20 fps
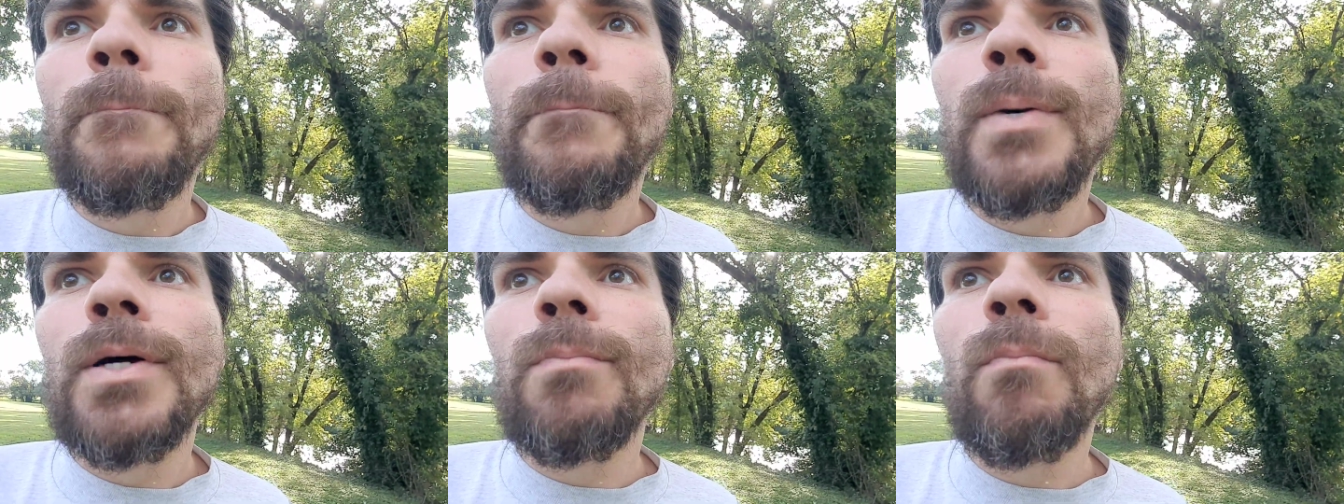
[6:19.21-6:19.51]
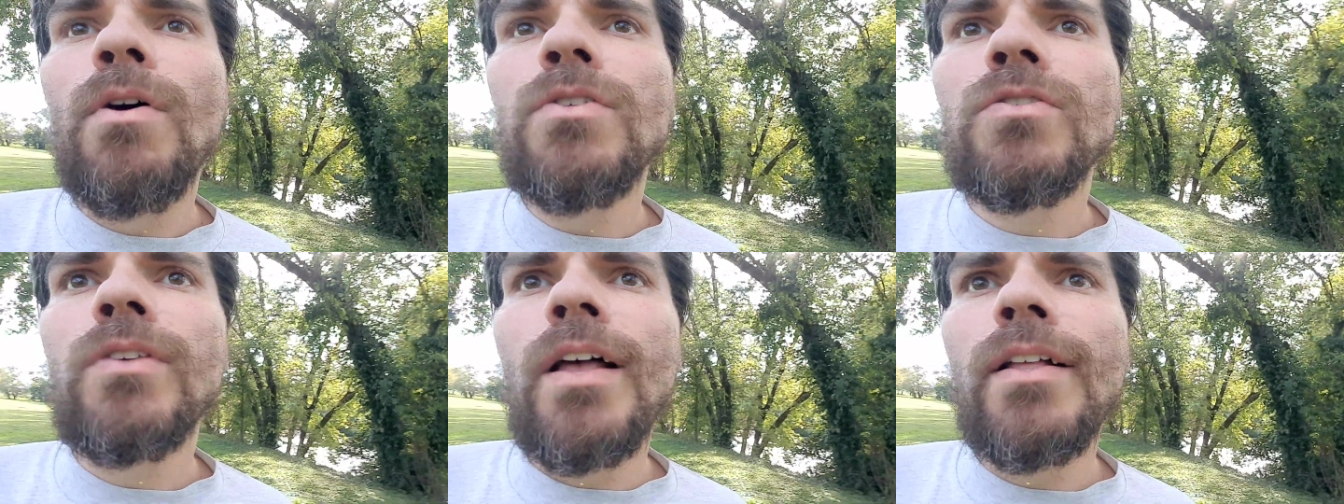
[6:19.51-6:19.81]
but
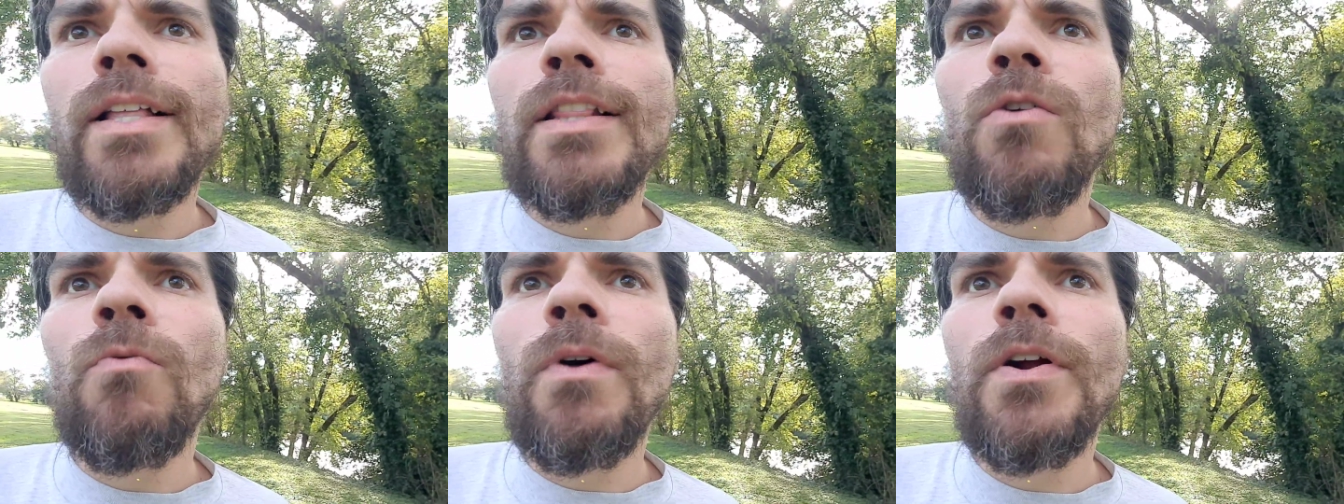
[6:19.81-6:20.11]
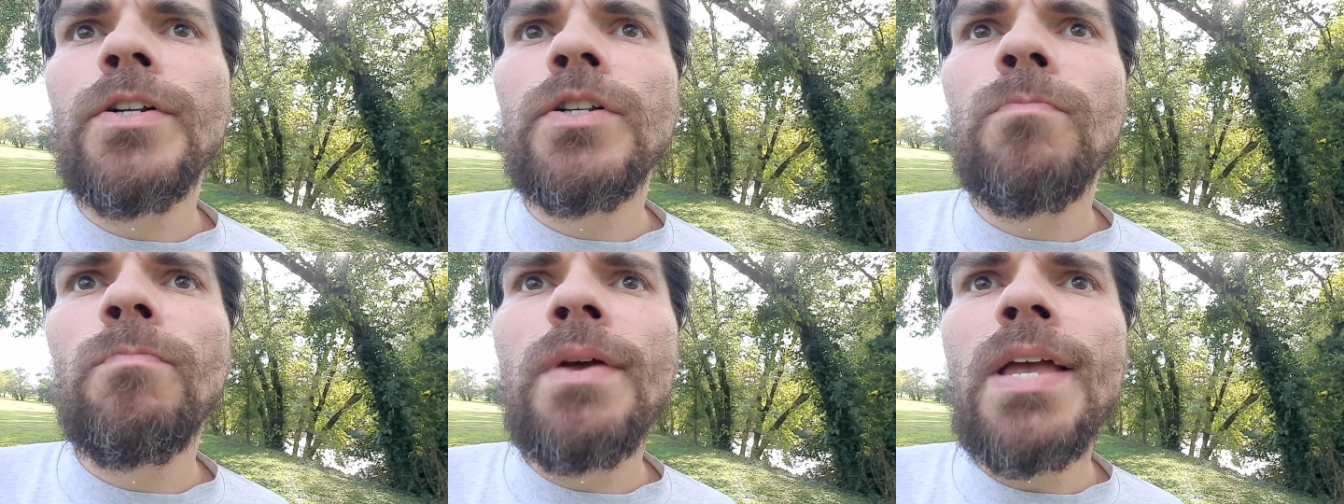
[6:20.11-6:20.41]
most likely the
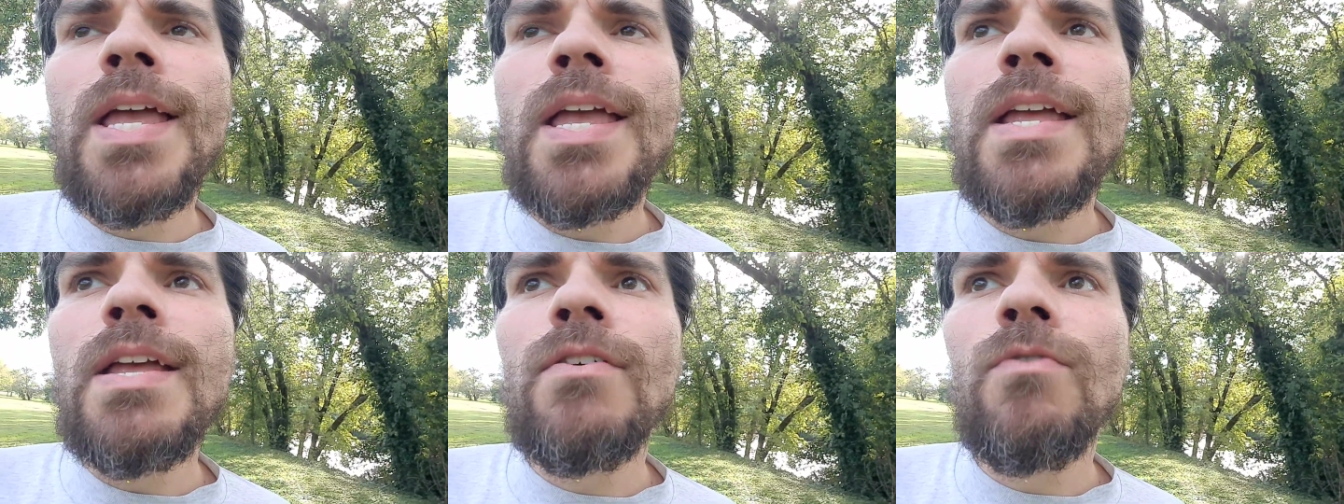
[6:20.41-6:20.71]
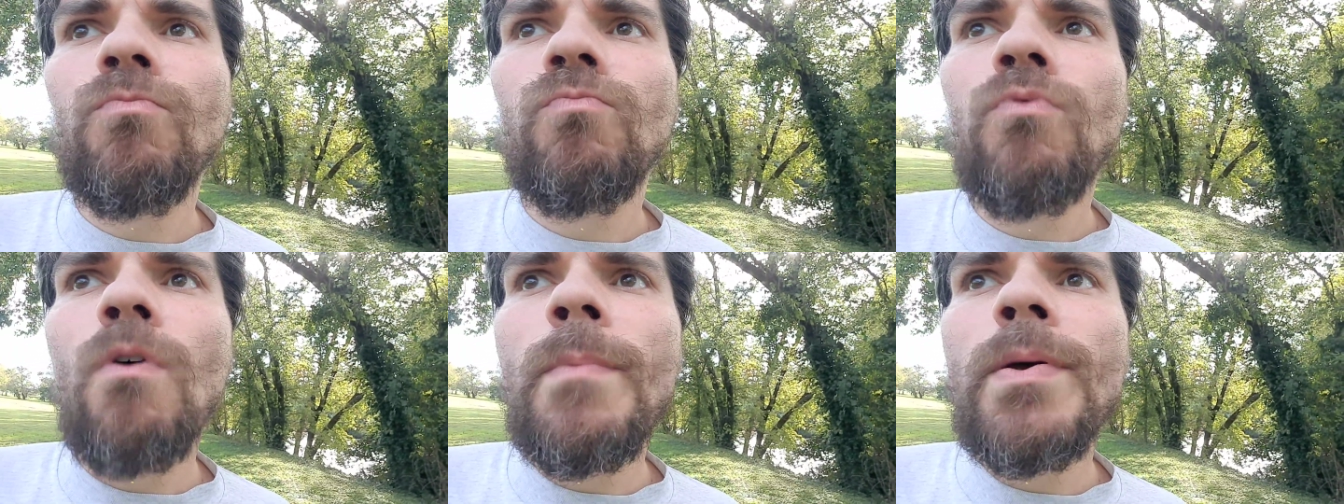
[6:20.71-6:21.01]
winner to me
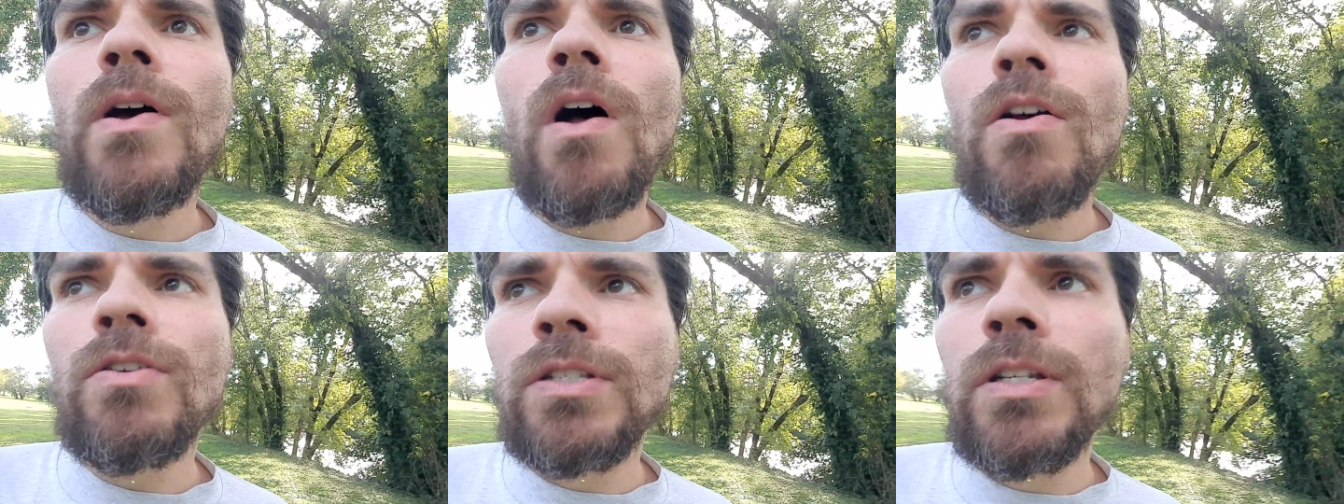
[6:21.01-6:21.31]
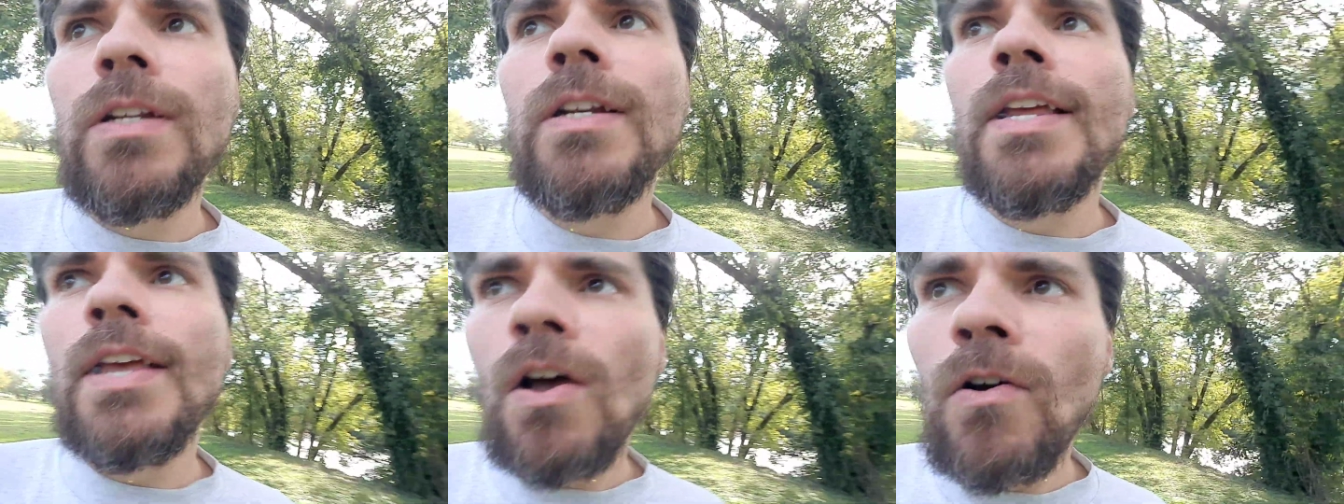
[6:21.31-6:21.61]
will be
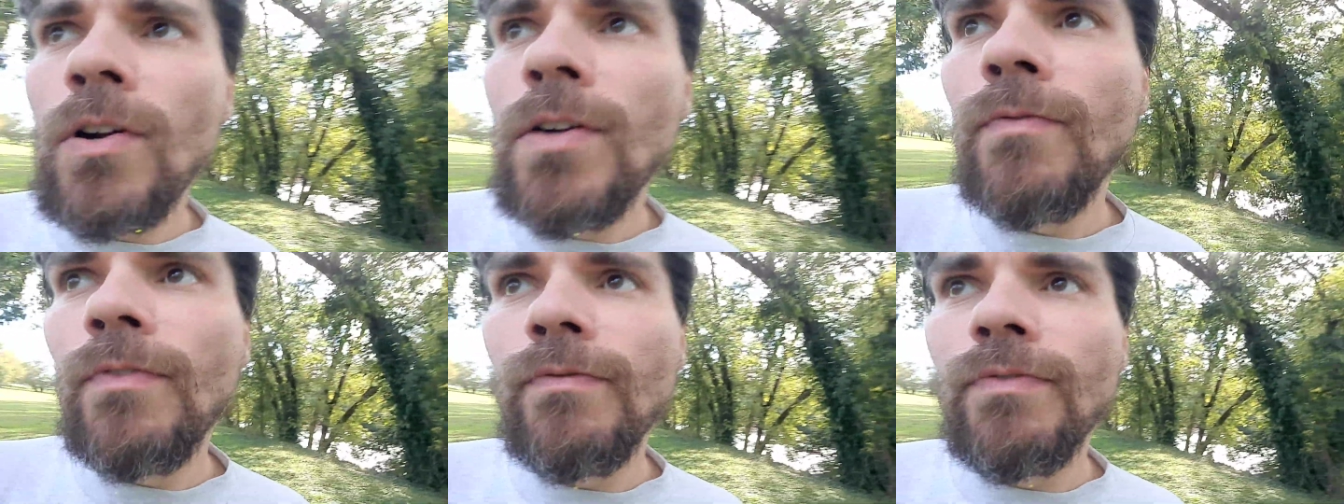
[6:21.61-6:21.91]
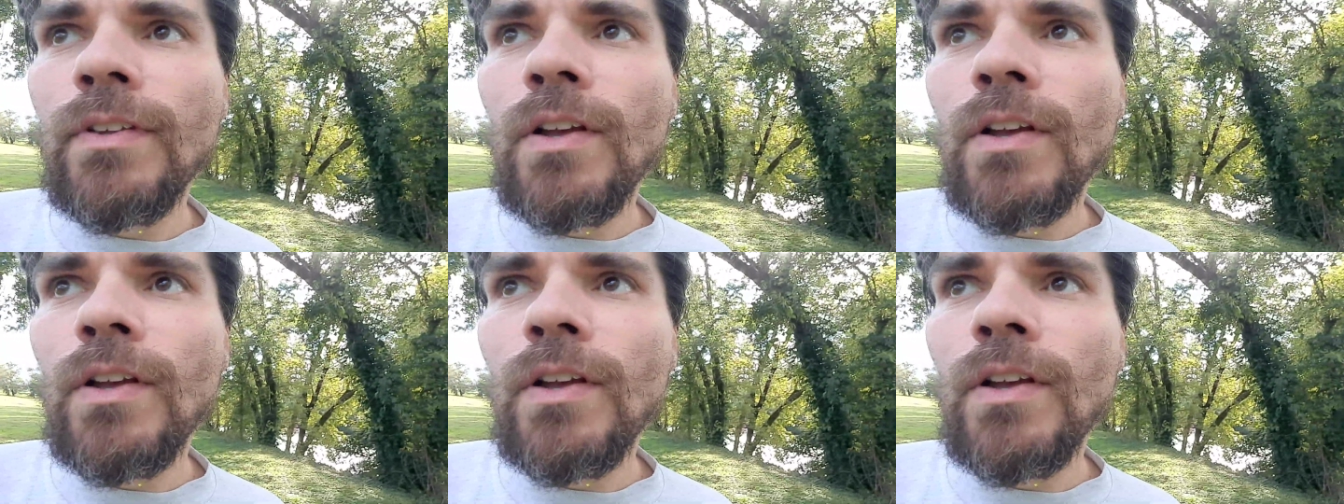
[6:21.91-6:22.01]
Austin Hill